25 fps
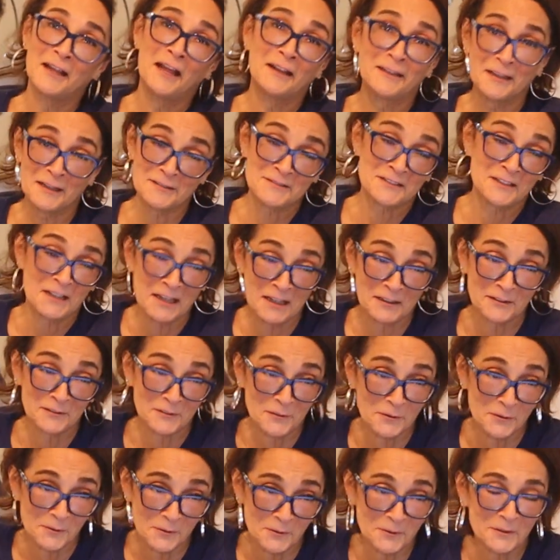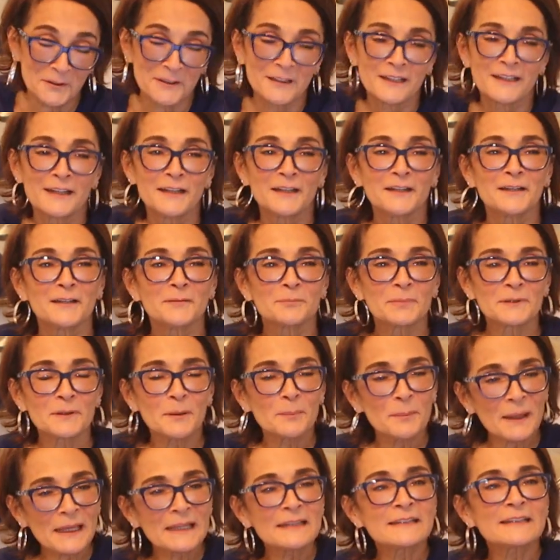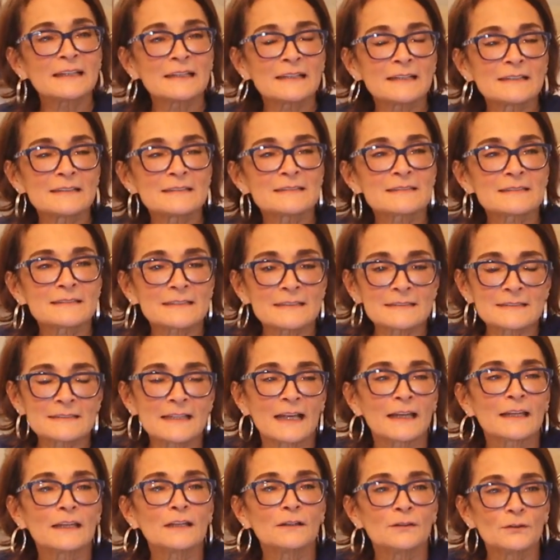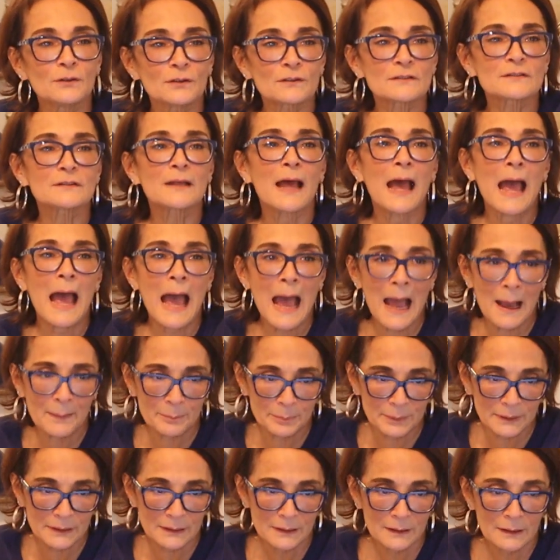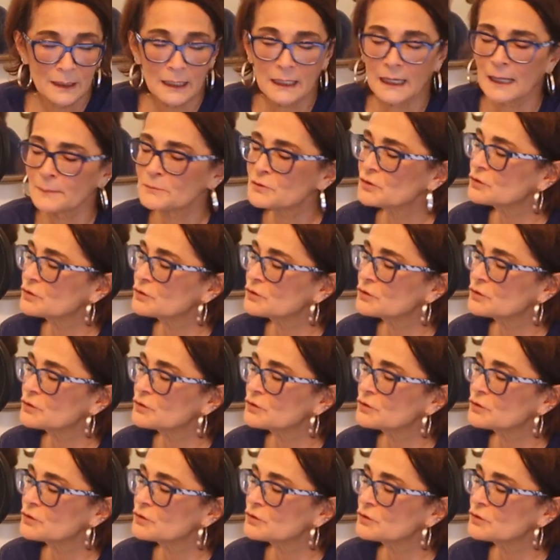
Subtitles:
That's kind of cool. But the main thing is that he looks happy. And I'm